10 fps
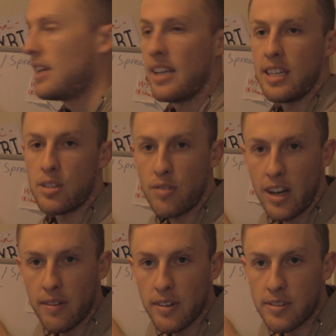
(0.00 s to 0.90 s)
is
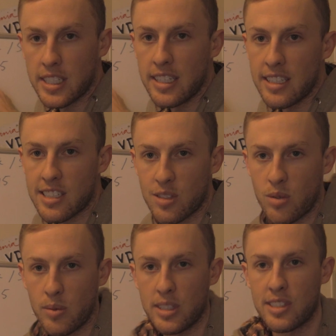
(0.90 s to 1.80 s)
$5.15. This is
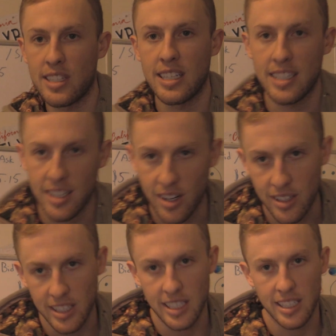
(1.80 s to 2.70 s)
what we see
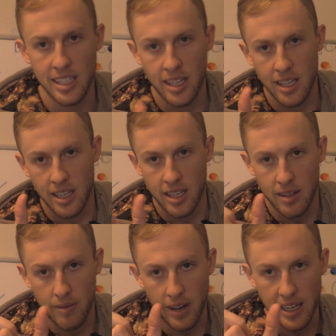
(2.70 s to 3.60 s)
on the
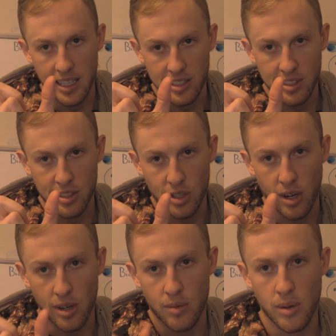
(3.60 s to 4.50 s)
finance
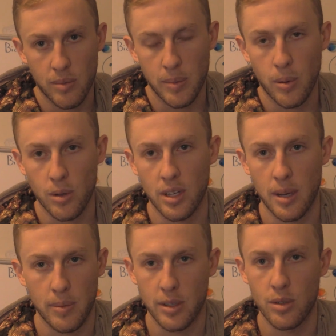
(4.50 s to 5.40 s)
chart when we pull it
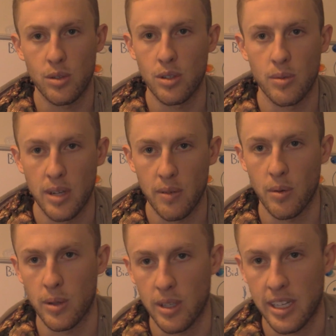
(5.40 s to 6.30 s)
up in Google or whatever
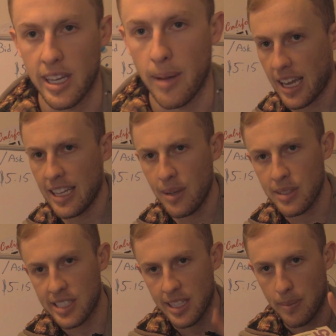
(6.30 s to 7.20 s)
we're looking at. And then we
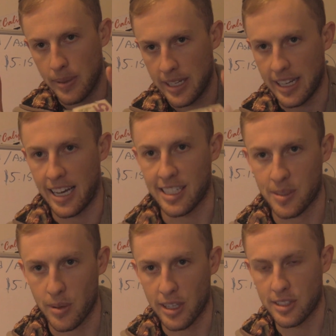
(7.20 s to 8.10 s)
see the bid and ask
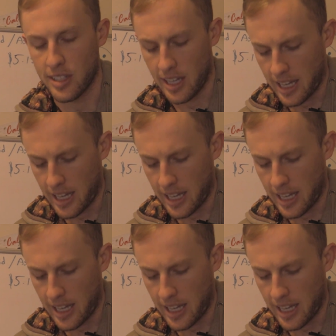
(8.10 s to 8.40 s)
price.